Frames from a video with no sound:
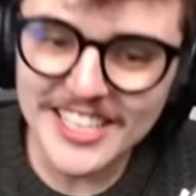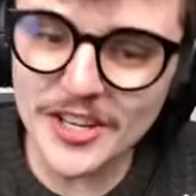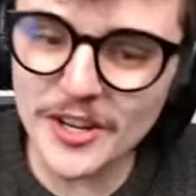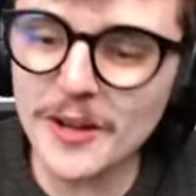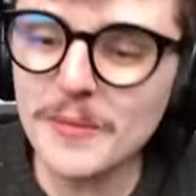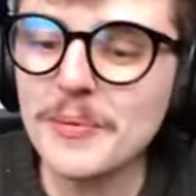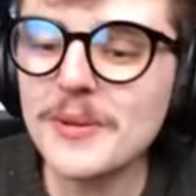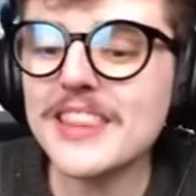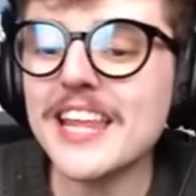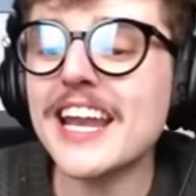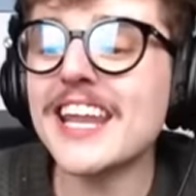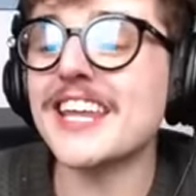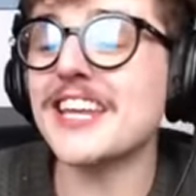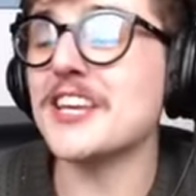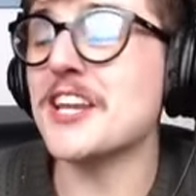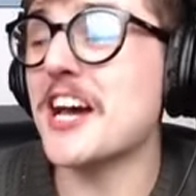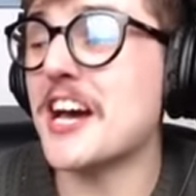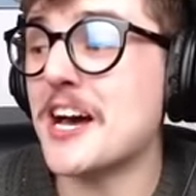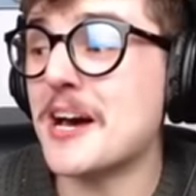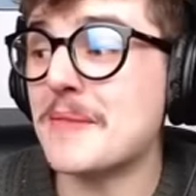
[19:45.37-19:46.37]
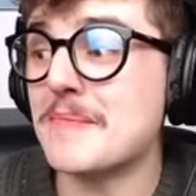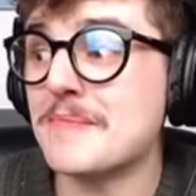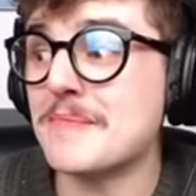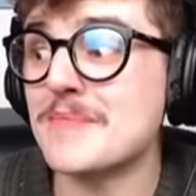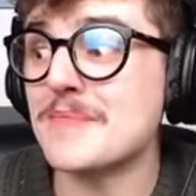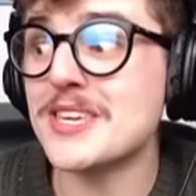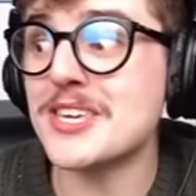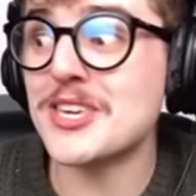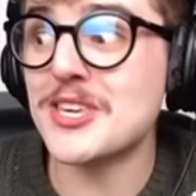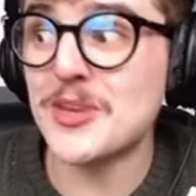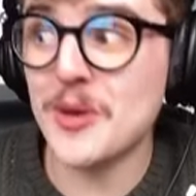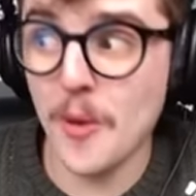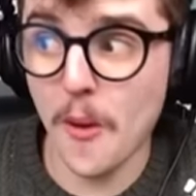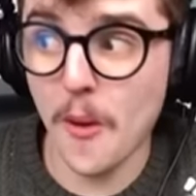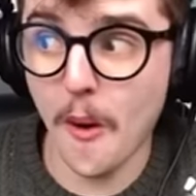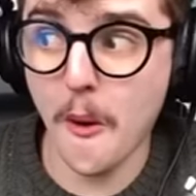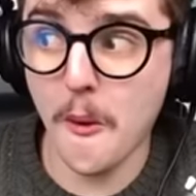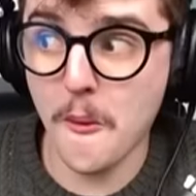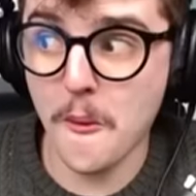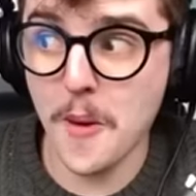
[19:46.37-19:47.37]
You can put that in um
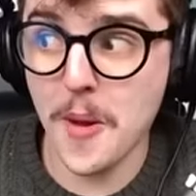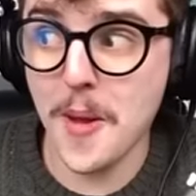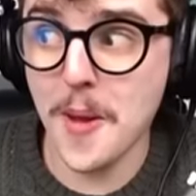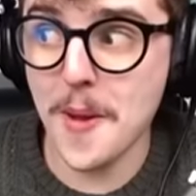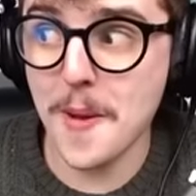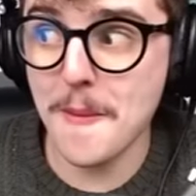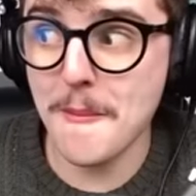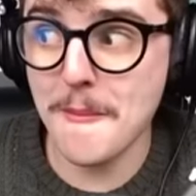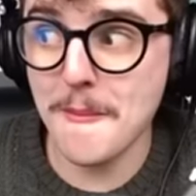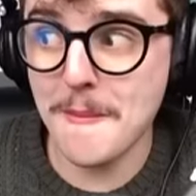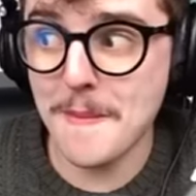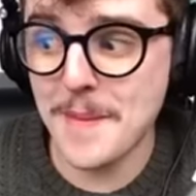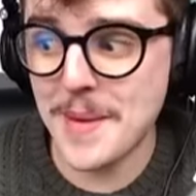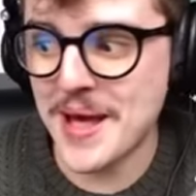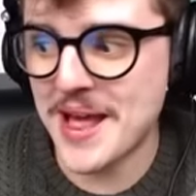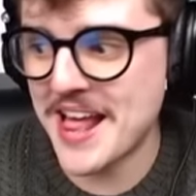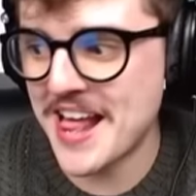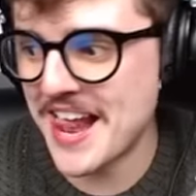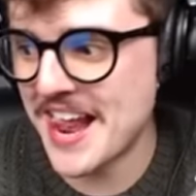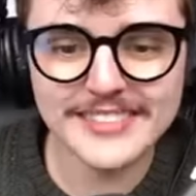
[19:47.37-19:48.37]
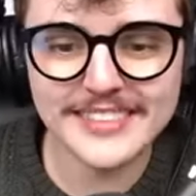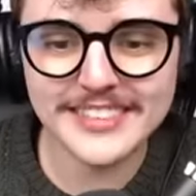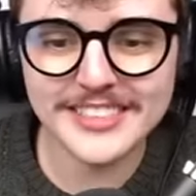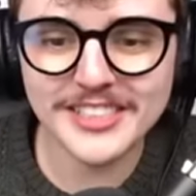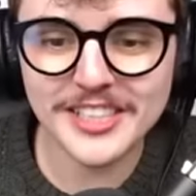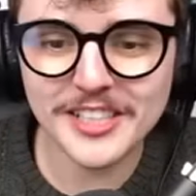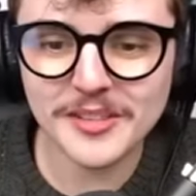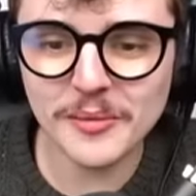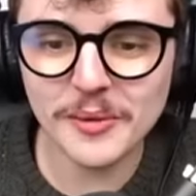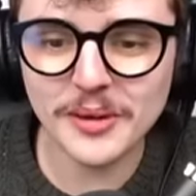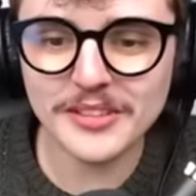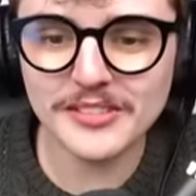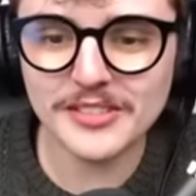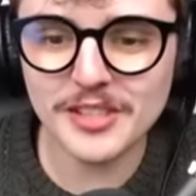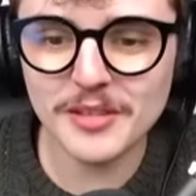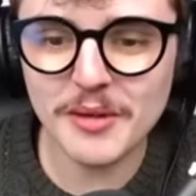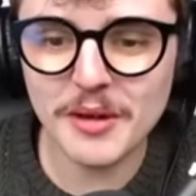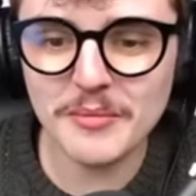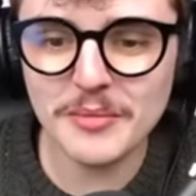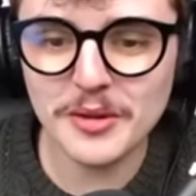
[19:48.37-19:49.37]
your room. She doesn't want to
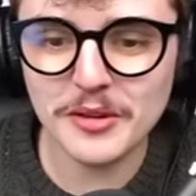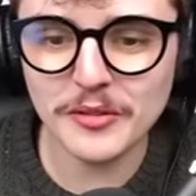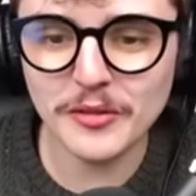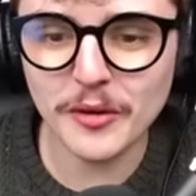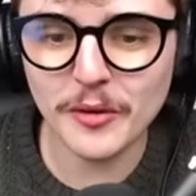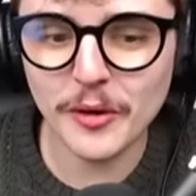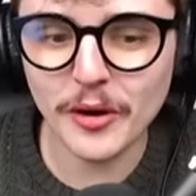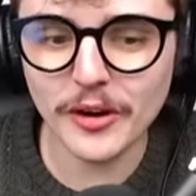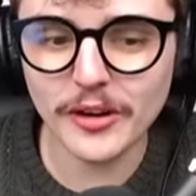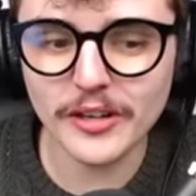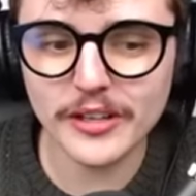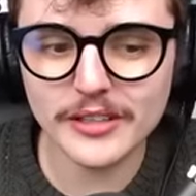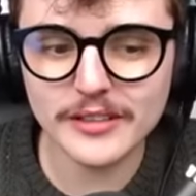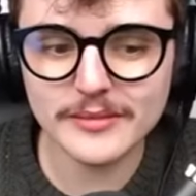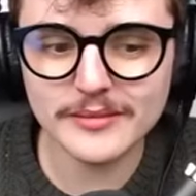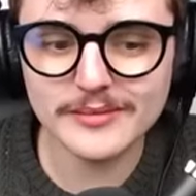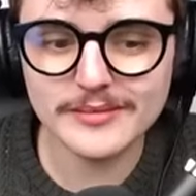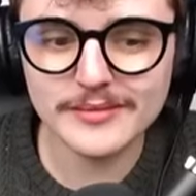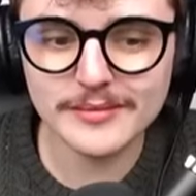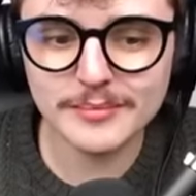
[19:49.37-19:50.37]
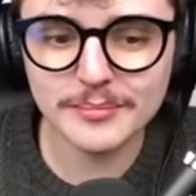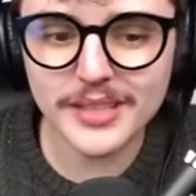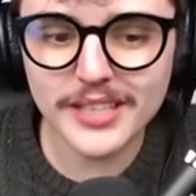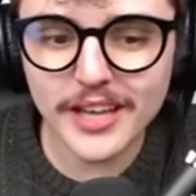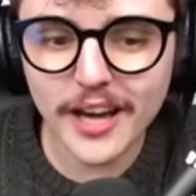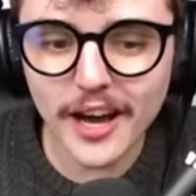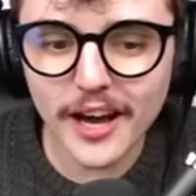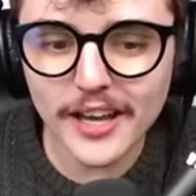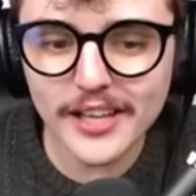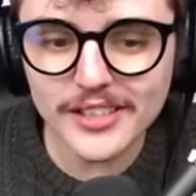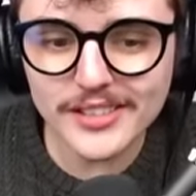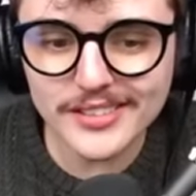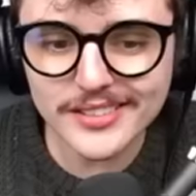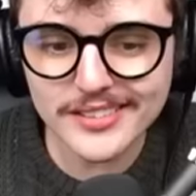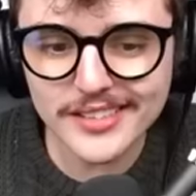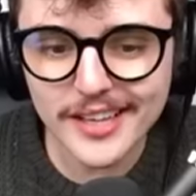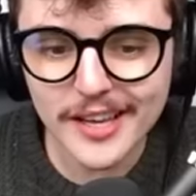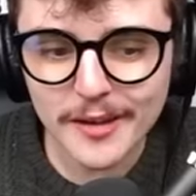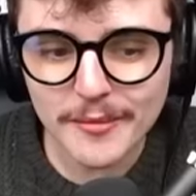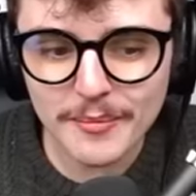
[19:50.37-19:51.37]
see my beautiful art.
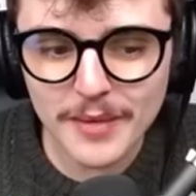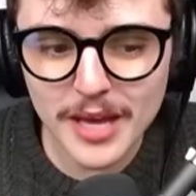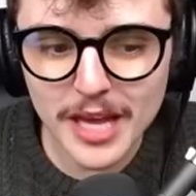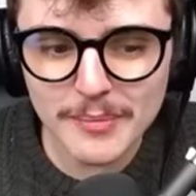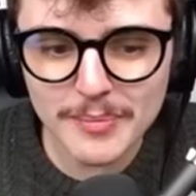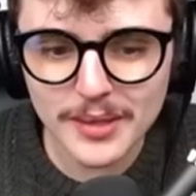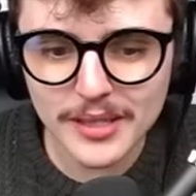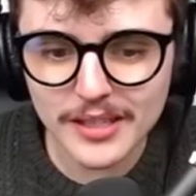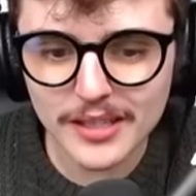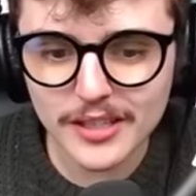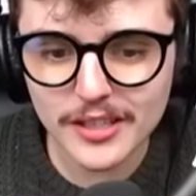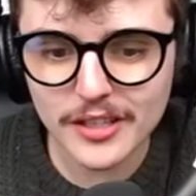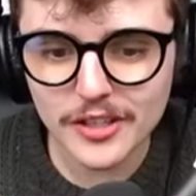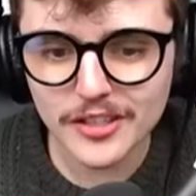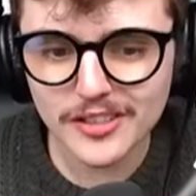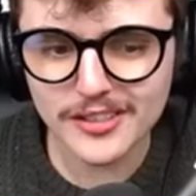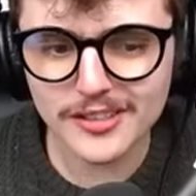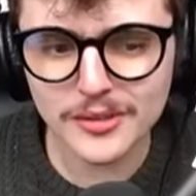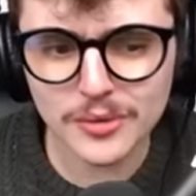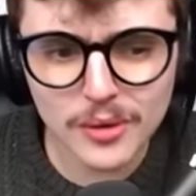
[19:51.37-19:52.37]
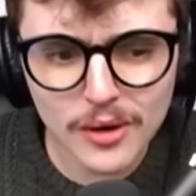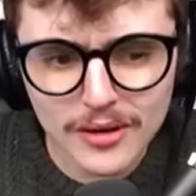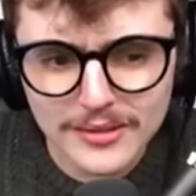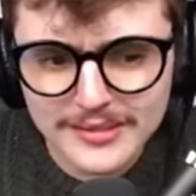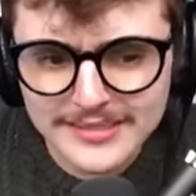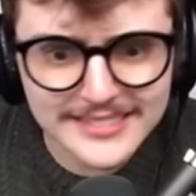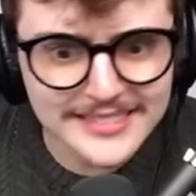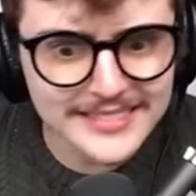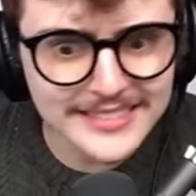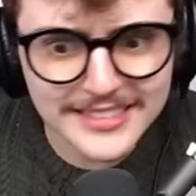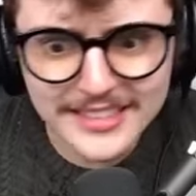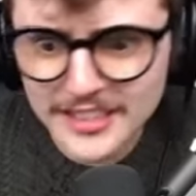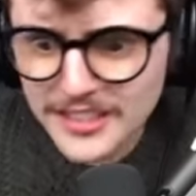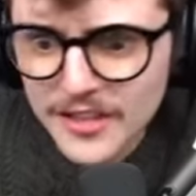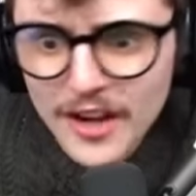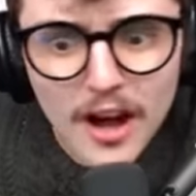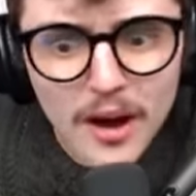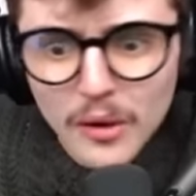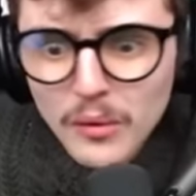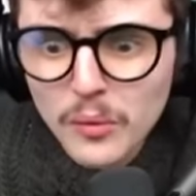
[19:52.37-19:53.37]
Because? Maybe. Quote, you
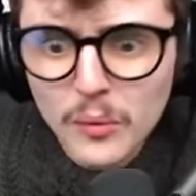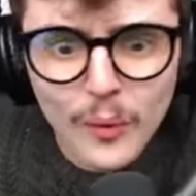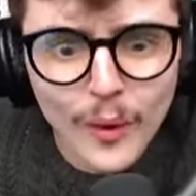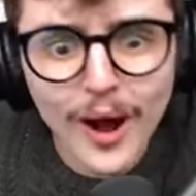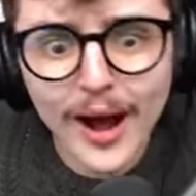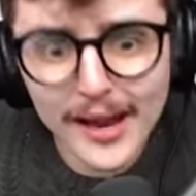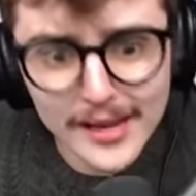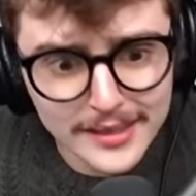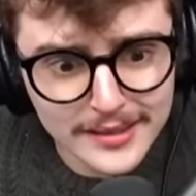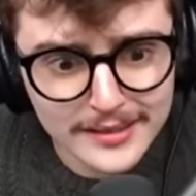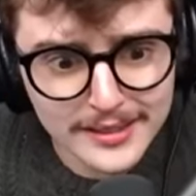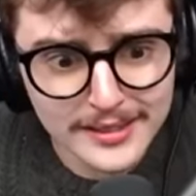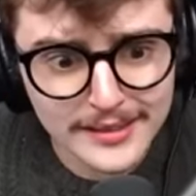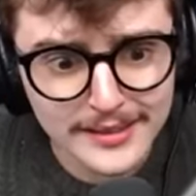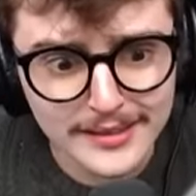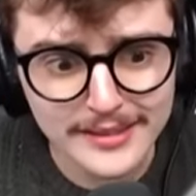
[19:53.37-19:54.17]
know what?